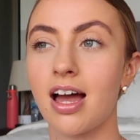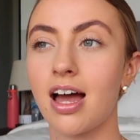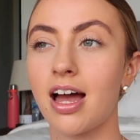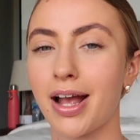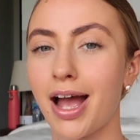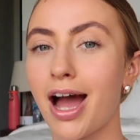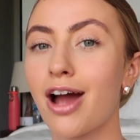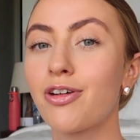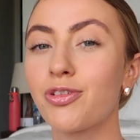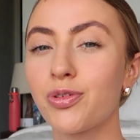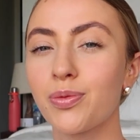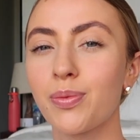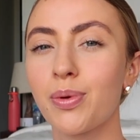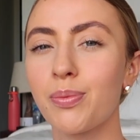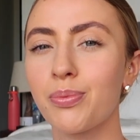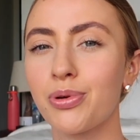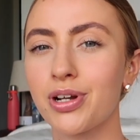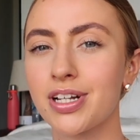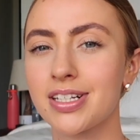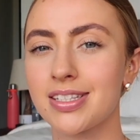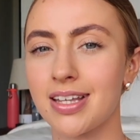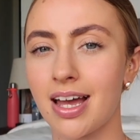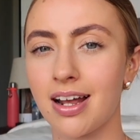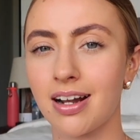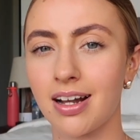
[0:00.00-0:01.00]
I can't remember
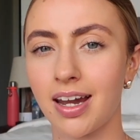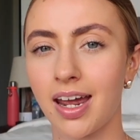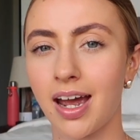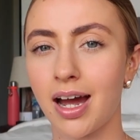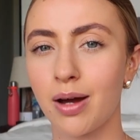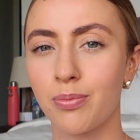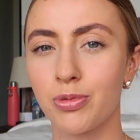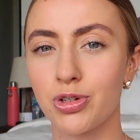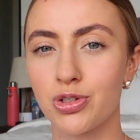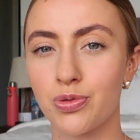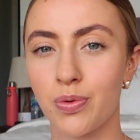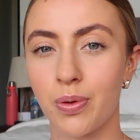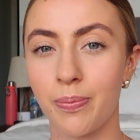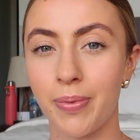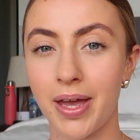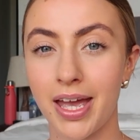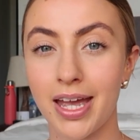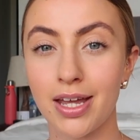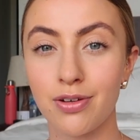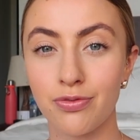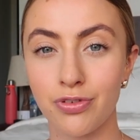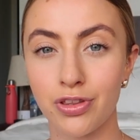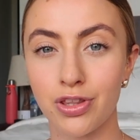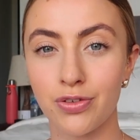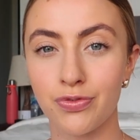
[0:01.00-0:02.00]
exactly how much we
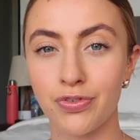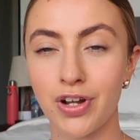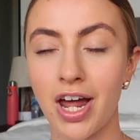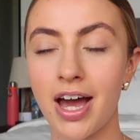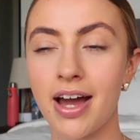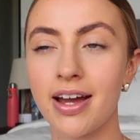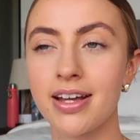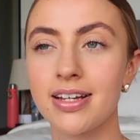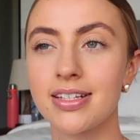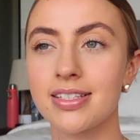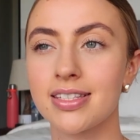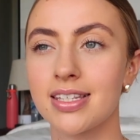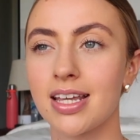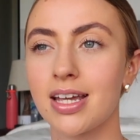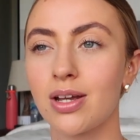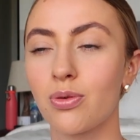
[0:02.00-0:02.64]
paid for the flights.